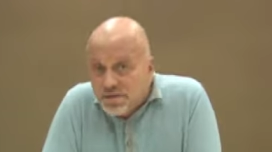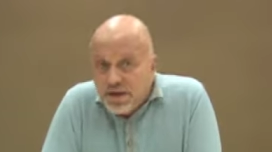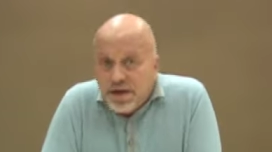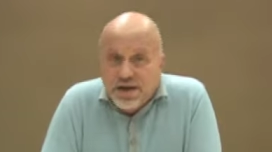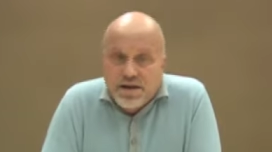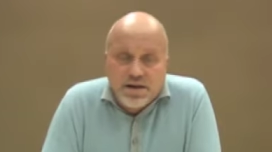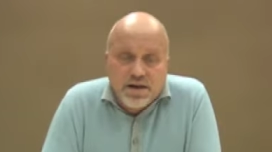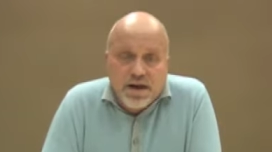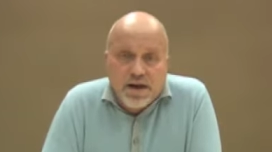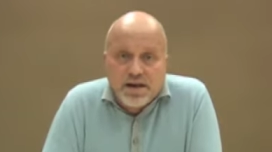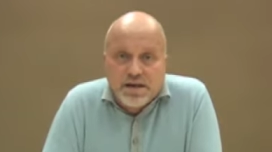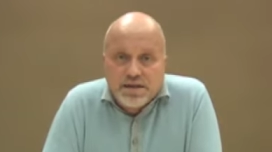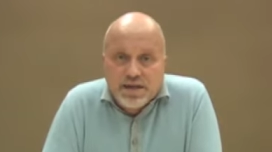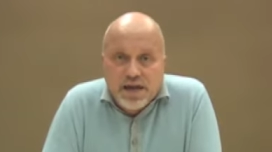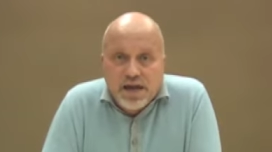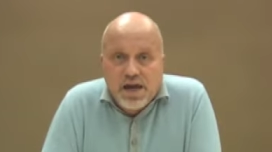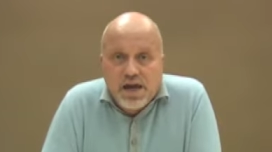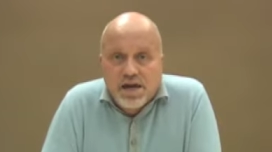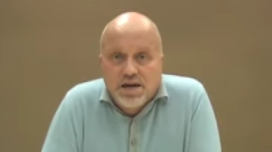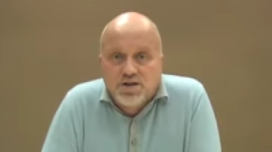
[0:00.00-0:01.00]
and, and
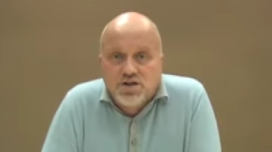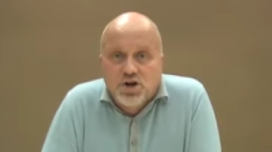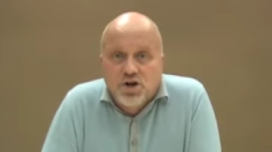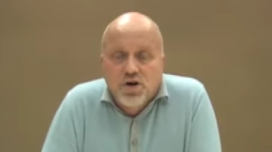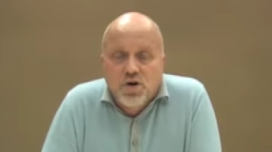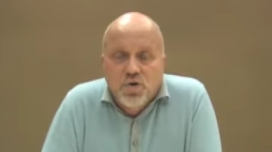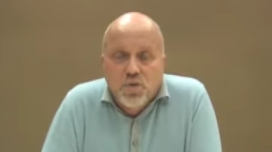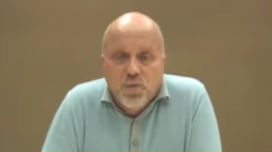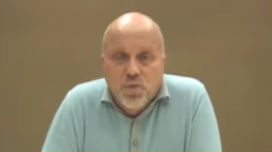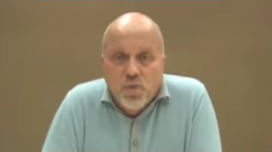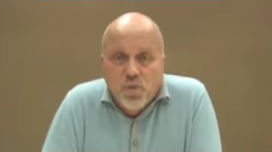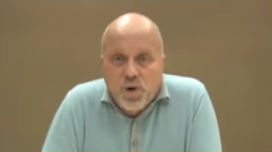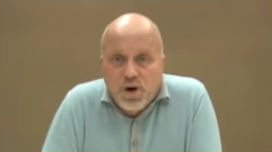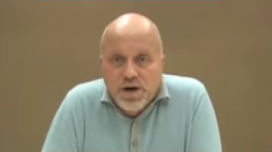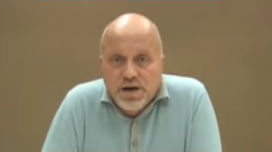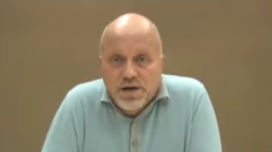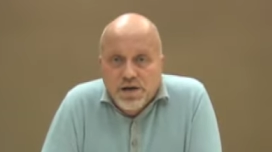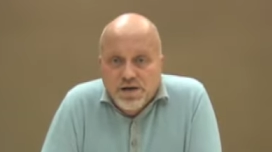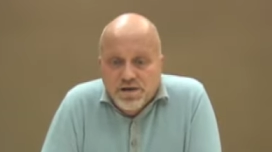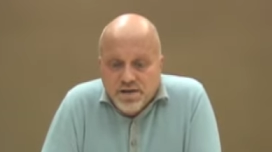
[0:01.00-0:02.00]
gauge
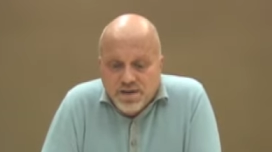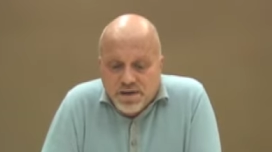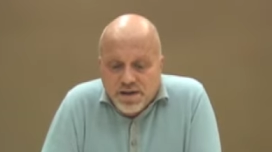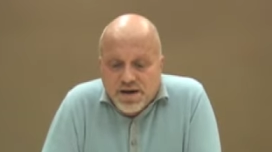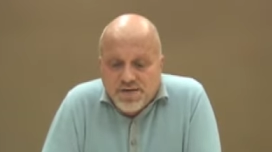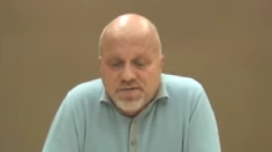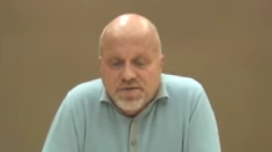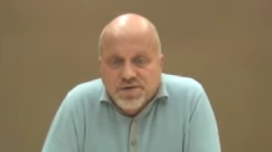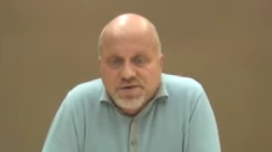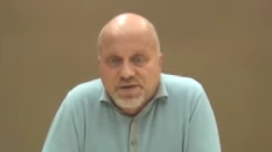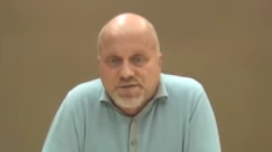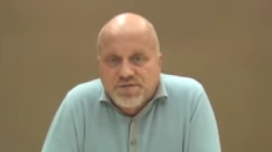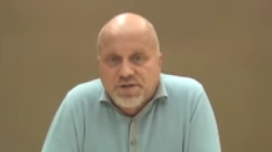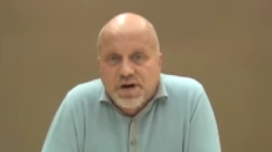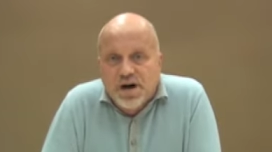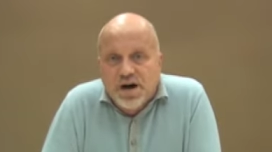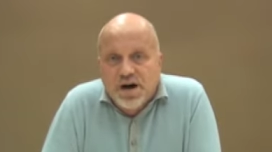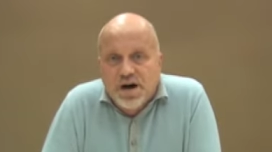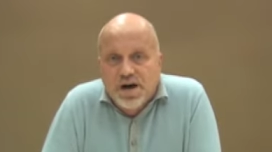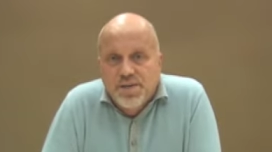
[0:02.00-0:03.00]
what levels of
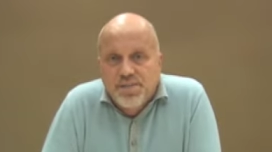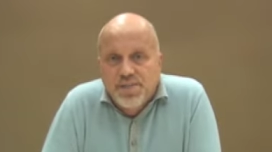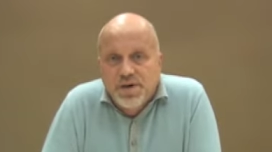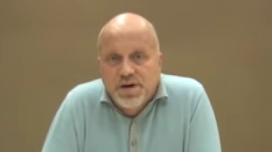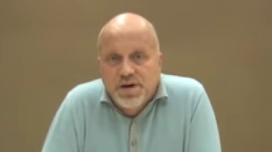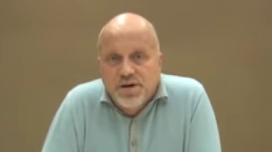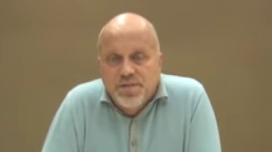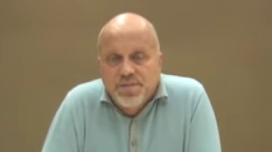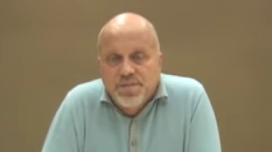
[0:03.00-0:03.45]
time